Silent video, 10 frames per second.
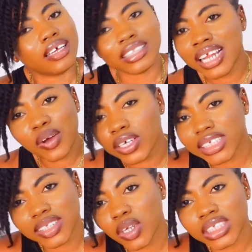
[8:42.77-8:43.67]
Lagos
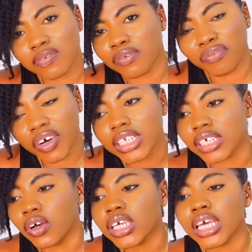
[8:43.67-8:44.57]
is not even
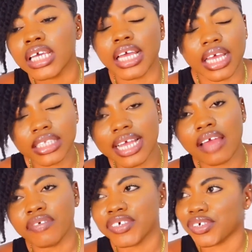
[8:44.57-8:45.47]
funny. Okay,
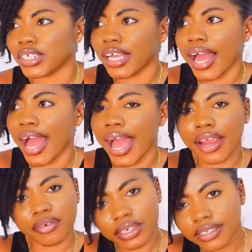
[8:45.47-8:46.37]
HIV is on the
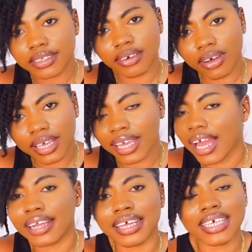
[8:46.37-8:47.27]
high rates. Okay,
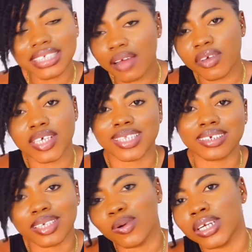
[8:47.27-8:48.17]
and HIV is
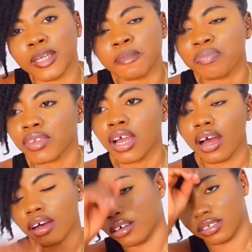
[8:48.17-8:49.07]
not the only
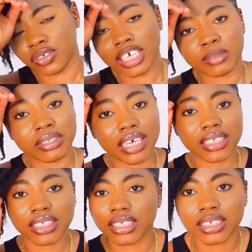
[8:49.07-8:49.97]

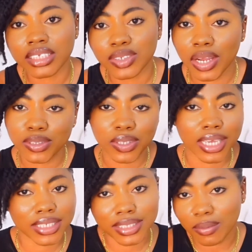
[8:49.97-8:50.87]
transmitted disease. You can also
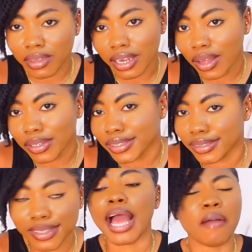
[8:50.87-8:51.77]
get something
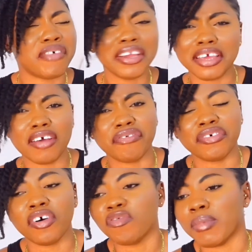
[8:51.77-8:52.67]
else. I'm very
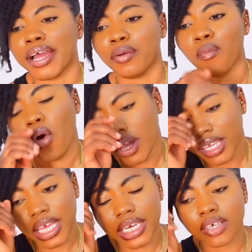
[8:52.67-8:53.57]
careful of my work
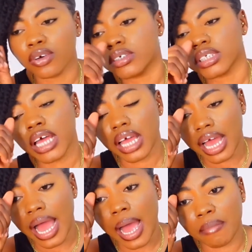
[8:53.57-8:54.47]
here in Lagos.
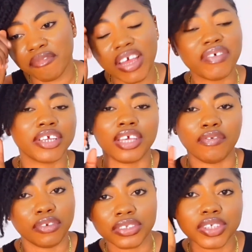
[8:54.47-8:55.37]
I'm very
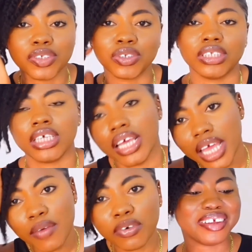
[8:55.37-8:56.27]
careful on the streets.
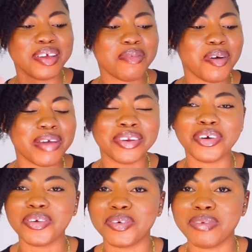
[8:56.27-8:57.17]
Even Igbo men
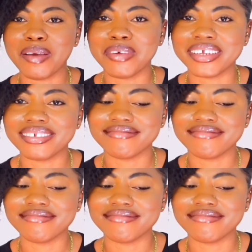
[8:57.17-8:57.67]
or Yoruba men.